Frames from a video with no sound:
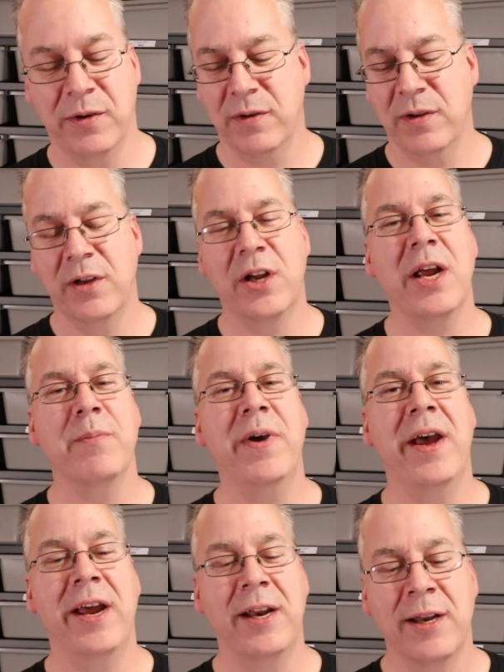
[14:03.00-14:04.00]
You're getting
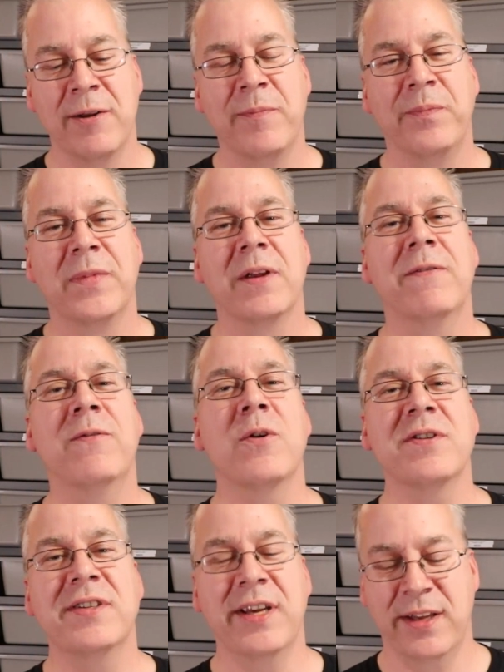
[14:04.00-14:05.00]
paid
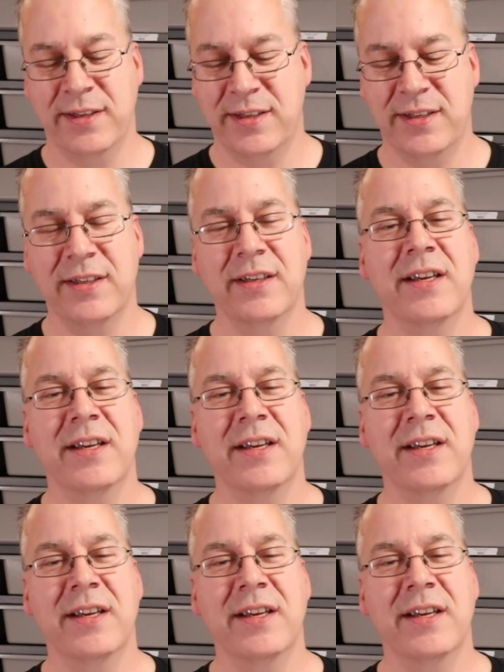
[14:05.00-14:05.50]
4 cents